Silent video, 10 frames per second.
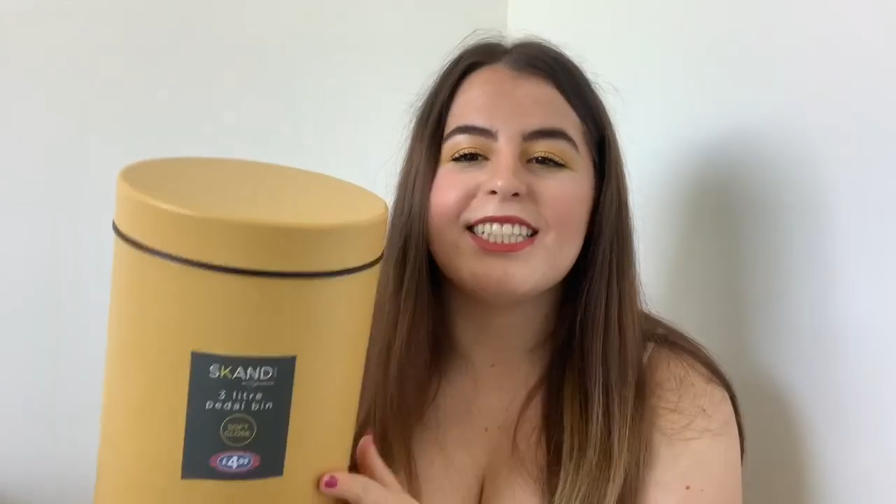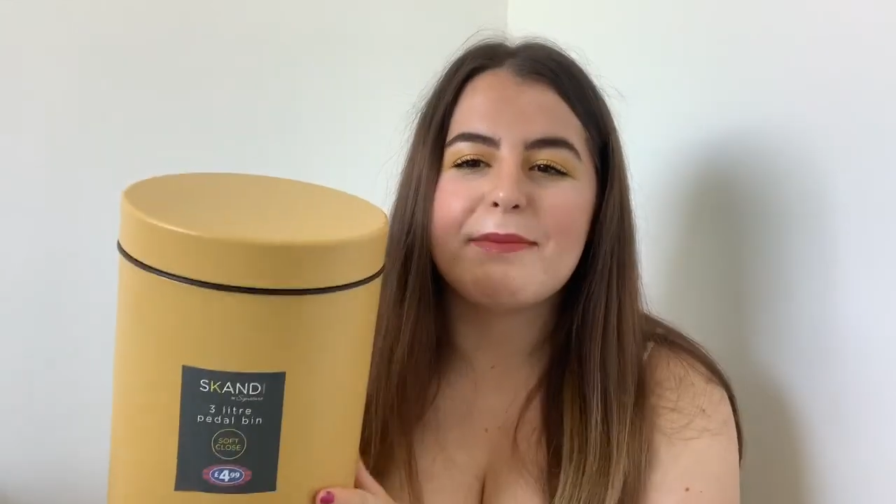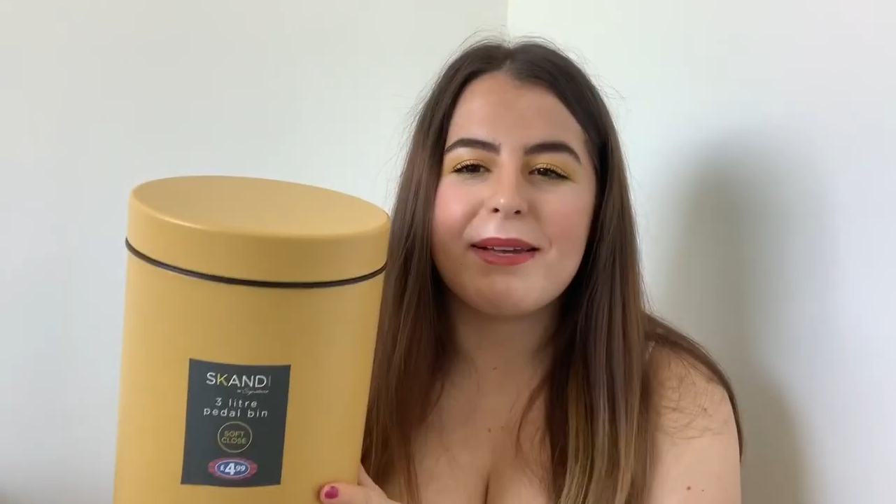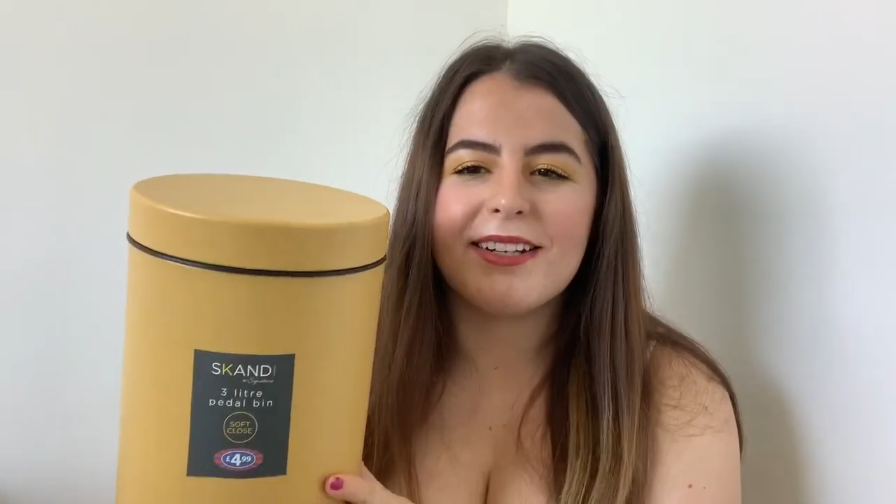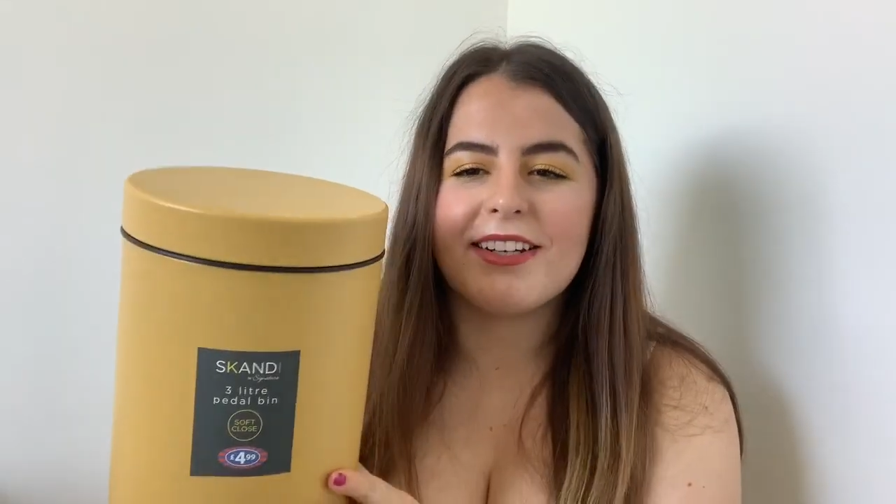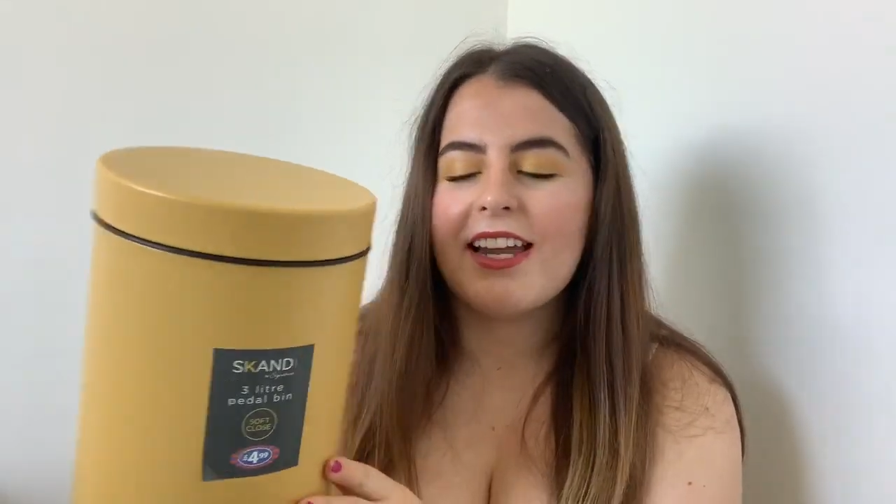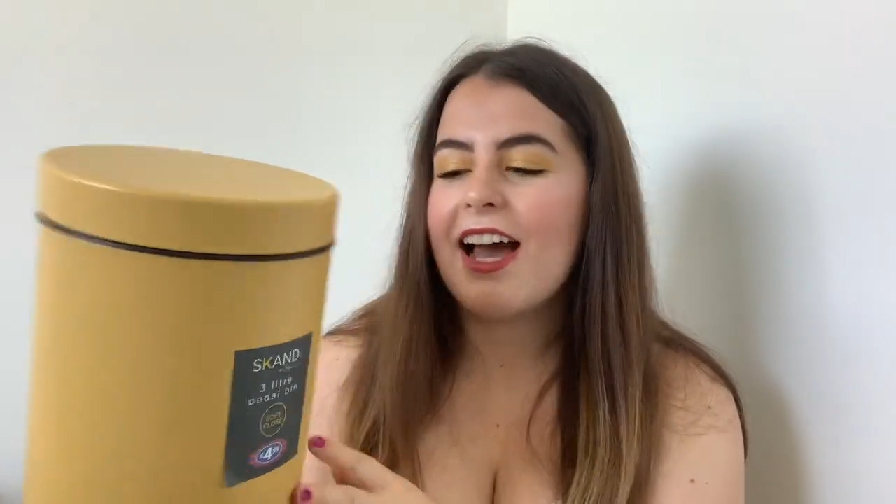it's a bin,